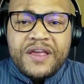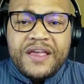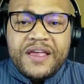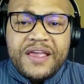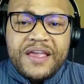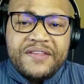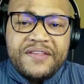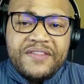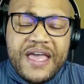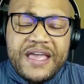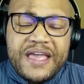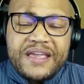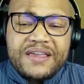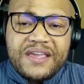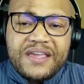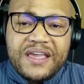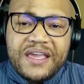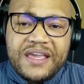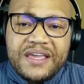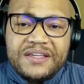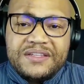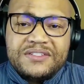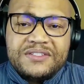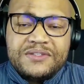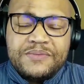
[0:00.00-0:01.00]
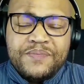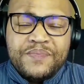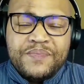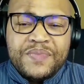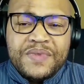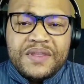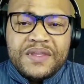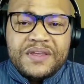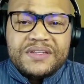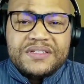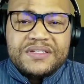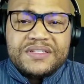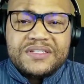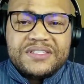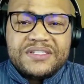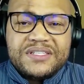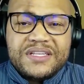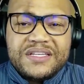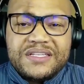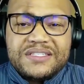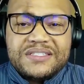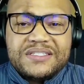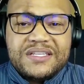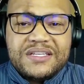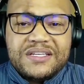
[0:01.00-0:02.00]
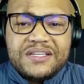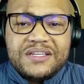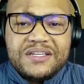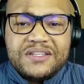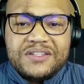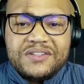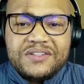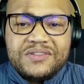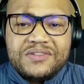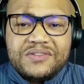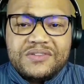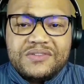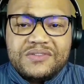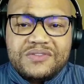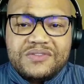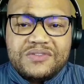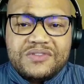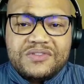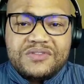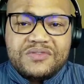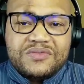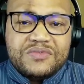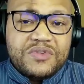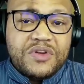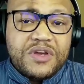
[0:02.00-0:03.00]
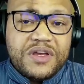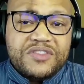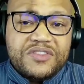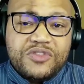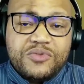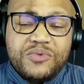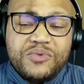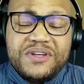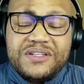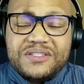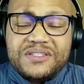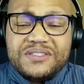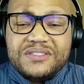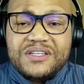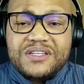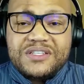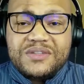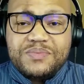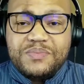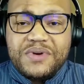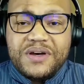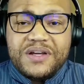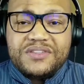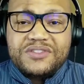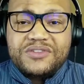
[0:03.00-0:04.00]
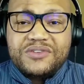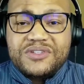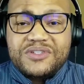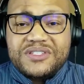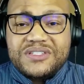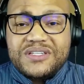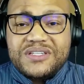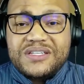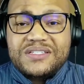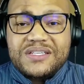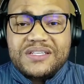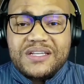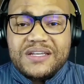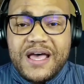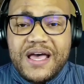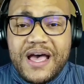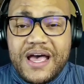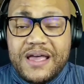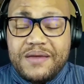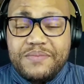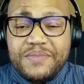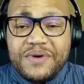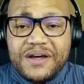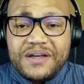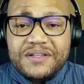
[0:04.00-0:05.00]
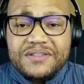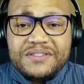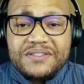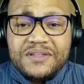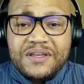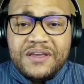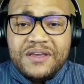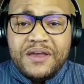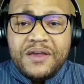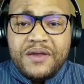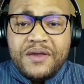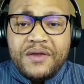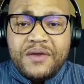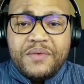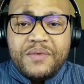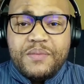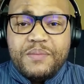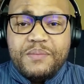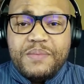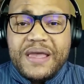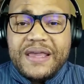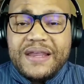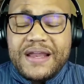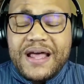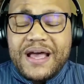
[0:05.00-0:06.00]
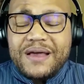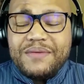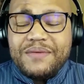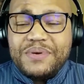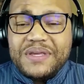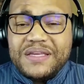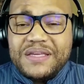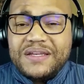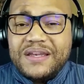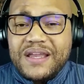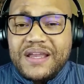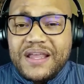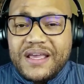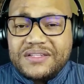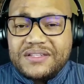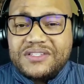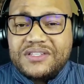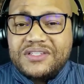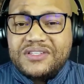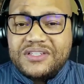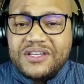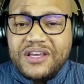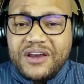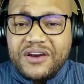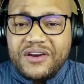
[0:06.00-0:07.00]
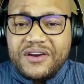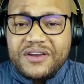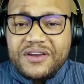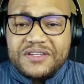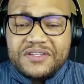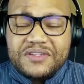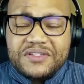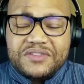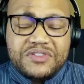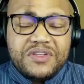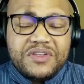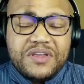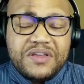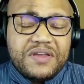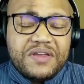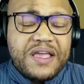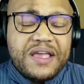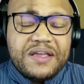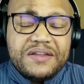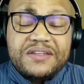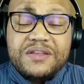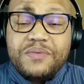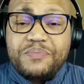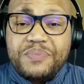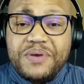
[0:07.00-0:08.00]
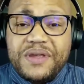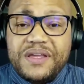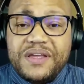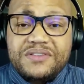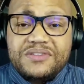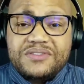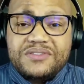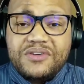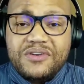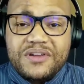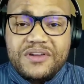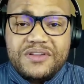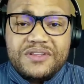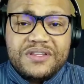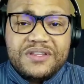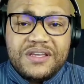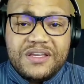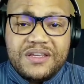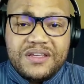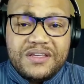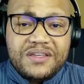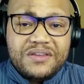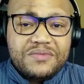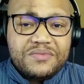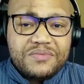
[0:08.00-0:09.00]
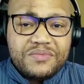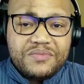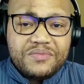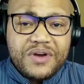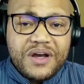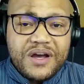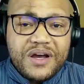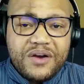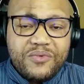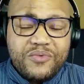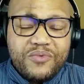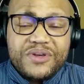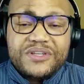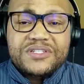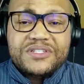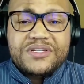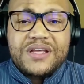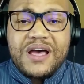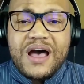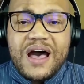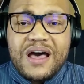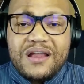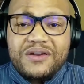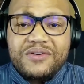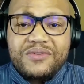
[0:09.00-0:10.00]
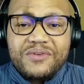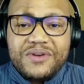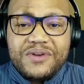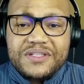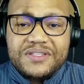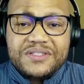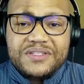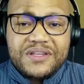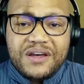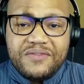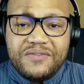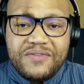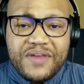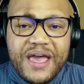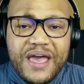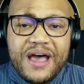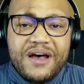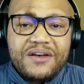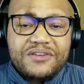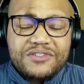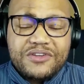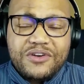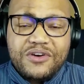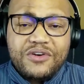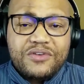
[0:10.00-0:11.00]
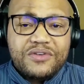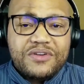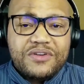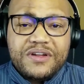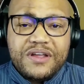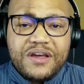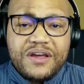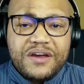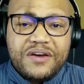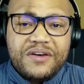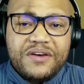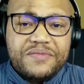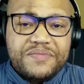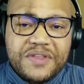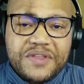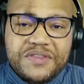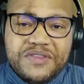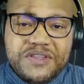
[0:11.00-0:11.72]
In that case, 3 to 6 months or 6 to 9 months may not be necessary. It depends on the risk tolerance of the household and the